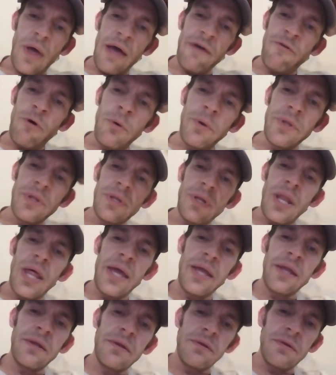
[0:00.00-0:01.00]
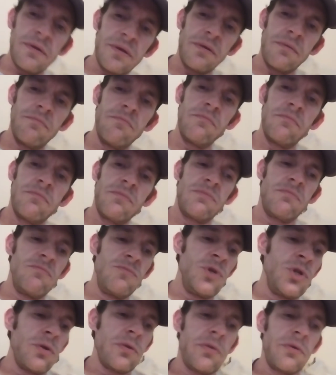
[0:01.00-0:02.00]
I've always liked,
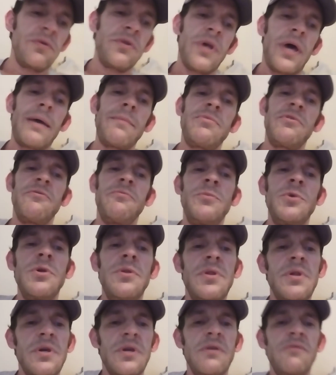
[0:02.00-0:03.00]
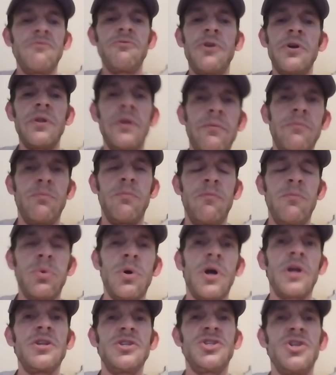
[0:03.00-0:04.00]
certain types of music in fairly
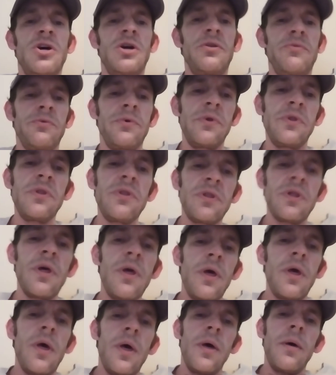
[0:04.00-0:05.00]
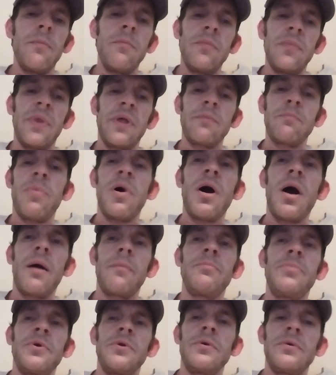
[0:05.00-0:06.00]
broad genres, like
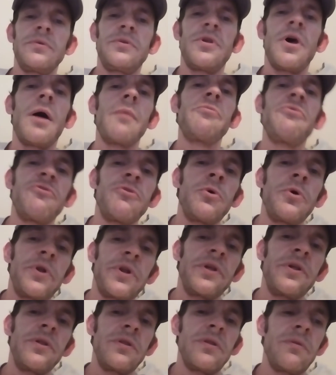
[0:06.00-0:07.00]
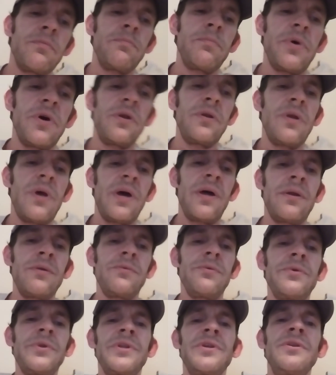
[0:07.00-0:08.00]
pop or top 40s, but I
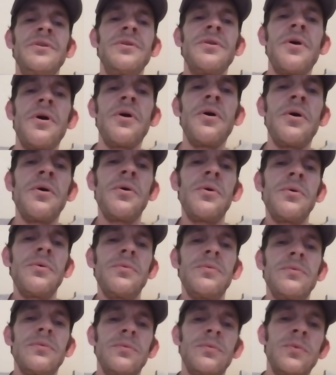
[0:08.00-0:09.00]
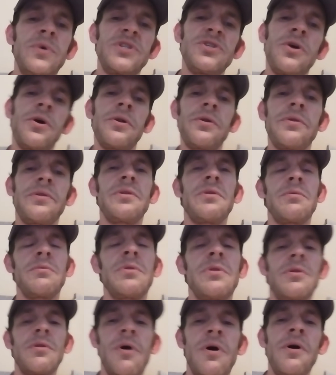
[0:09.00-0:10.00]
don't really know which artists or
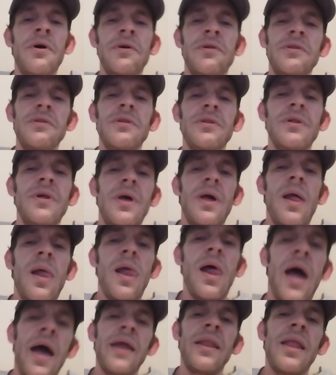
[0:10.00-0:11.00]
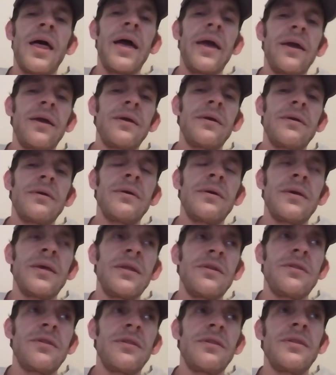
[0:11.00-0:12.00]
songs I like.
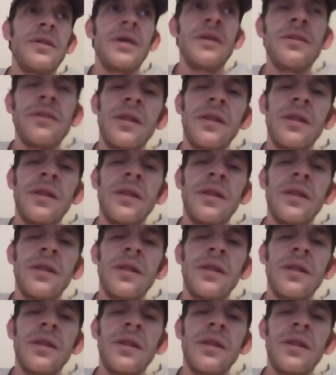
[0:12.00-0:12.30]
It's